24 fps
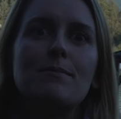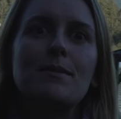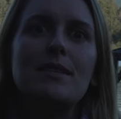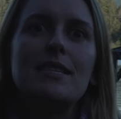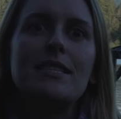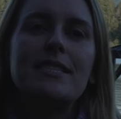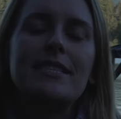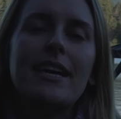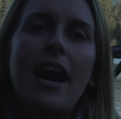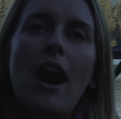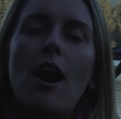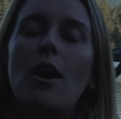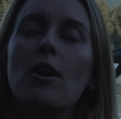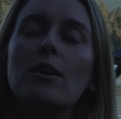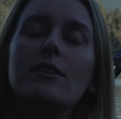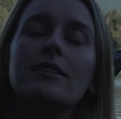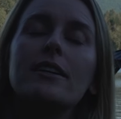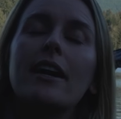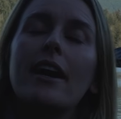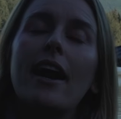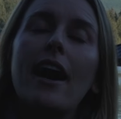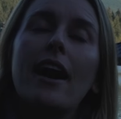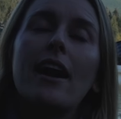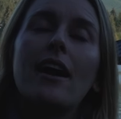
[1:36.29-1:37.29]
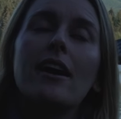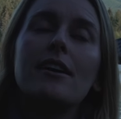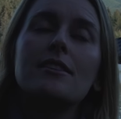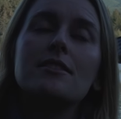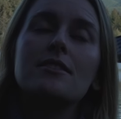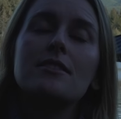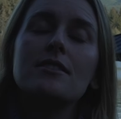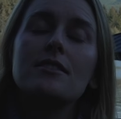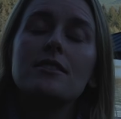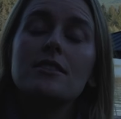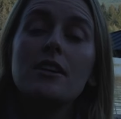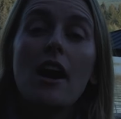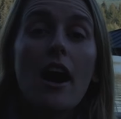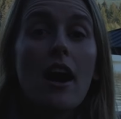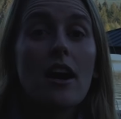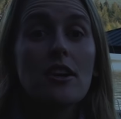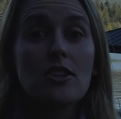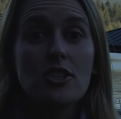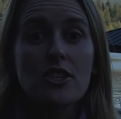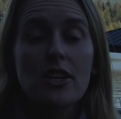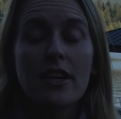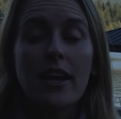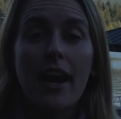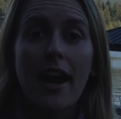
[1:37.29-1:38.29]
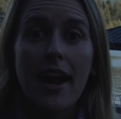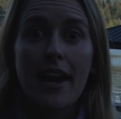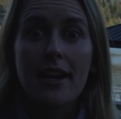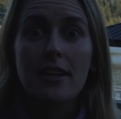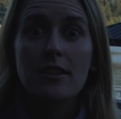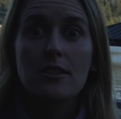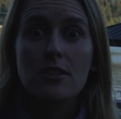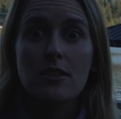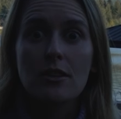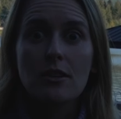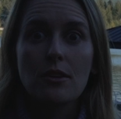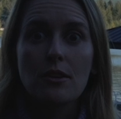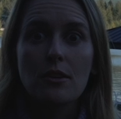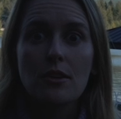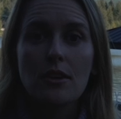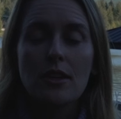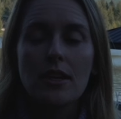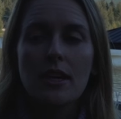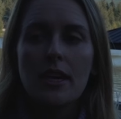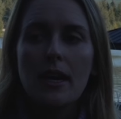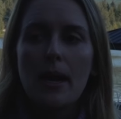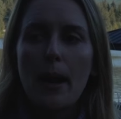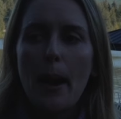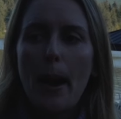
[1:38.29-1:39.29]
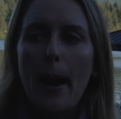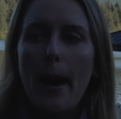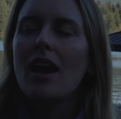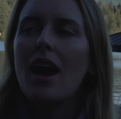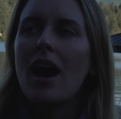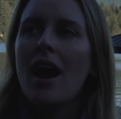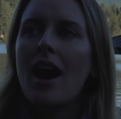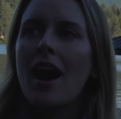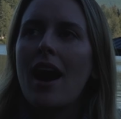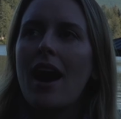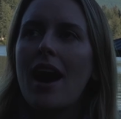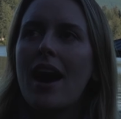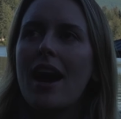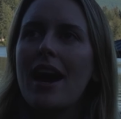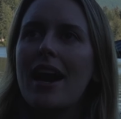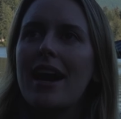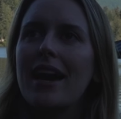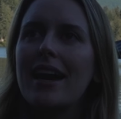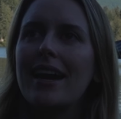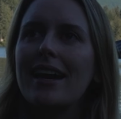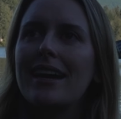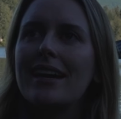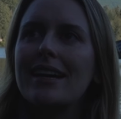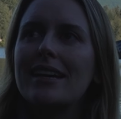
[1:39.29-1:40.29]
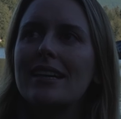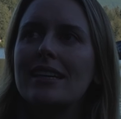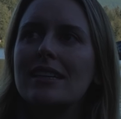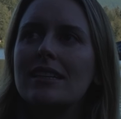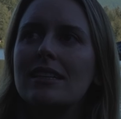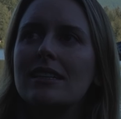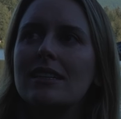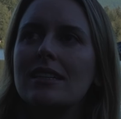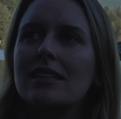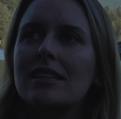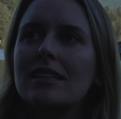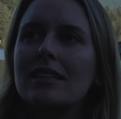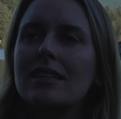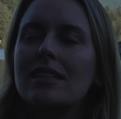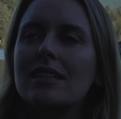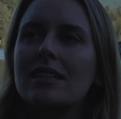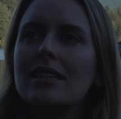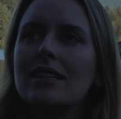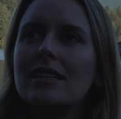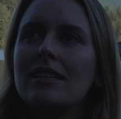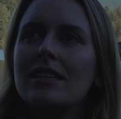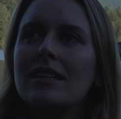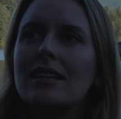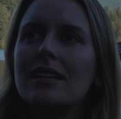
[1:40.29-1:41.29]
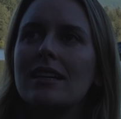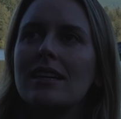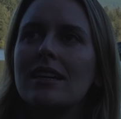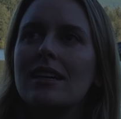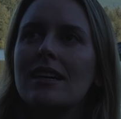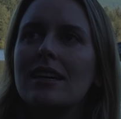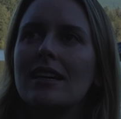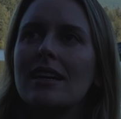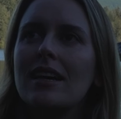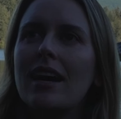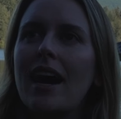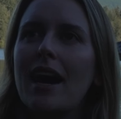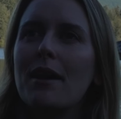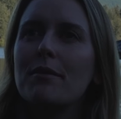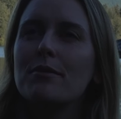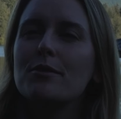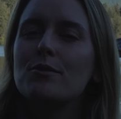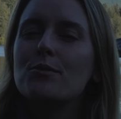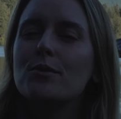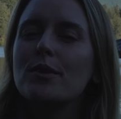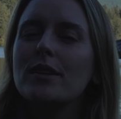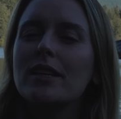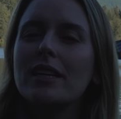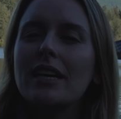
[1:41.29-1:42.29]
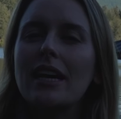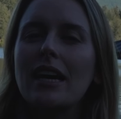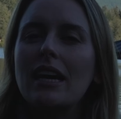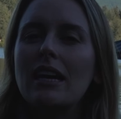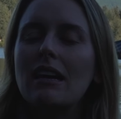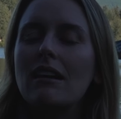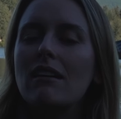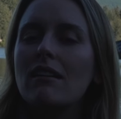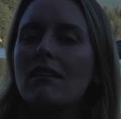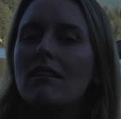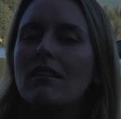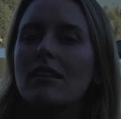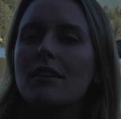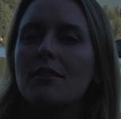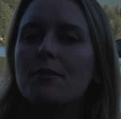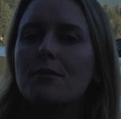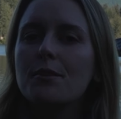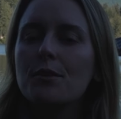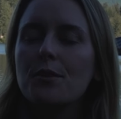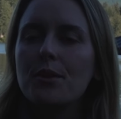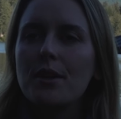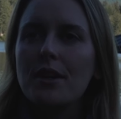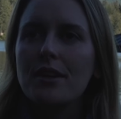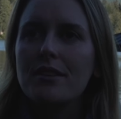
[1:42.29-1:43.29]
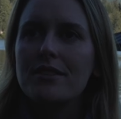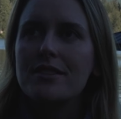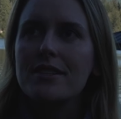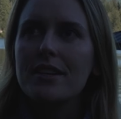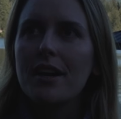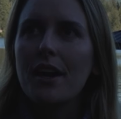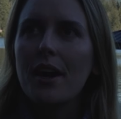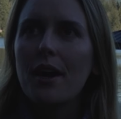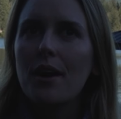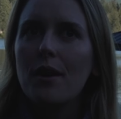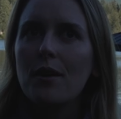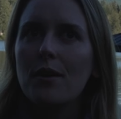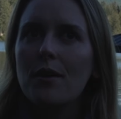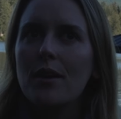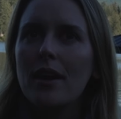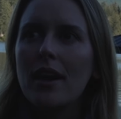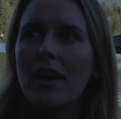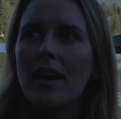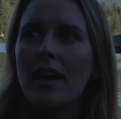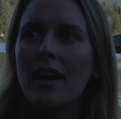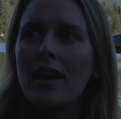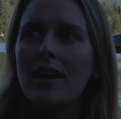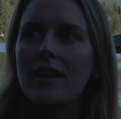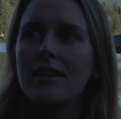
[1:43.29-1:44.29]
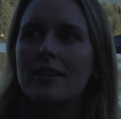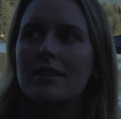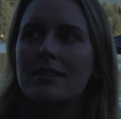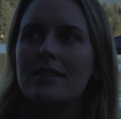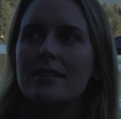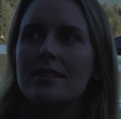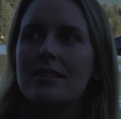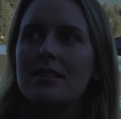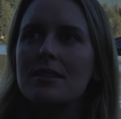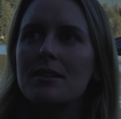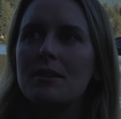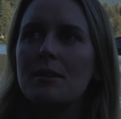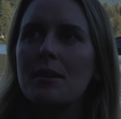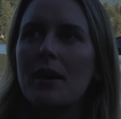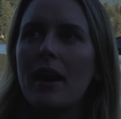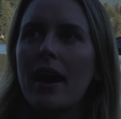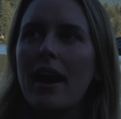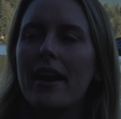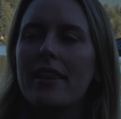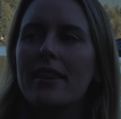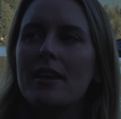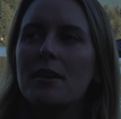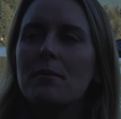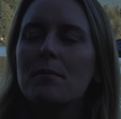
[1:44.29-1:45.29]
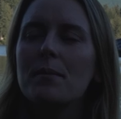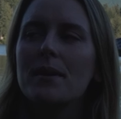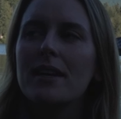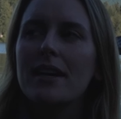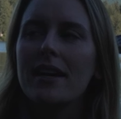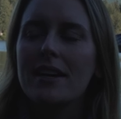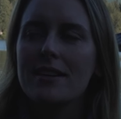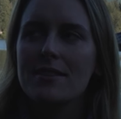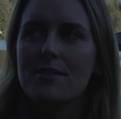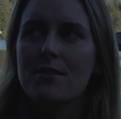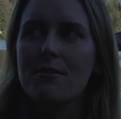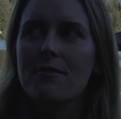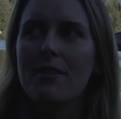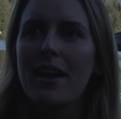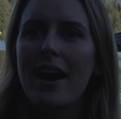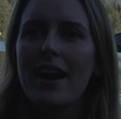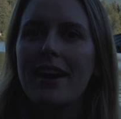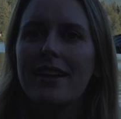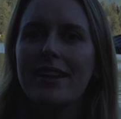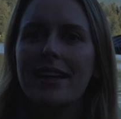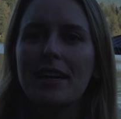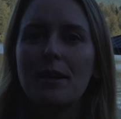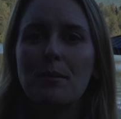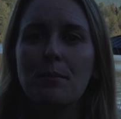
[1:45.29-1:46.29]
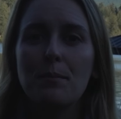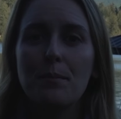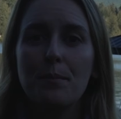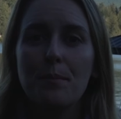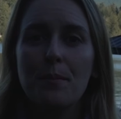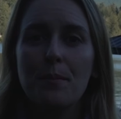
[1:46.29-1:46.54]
to be sat all day, I got such an attitude. I I was really ill a few years ago and I think because of that like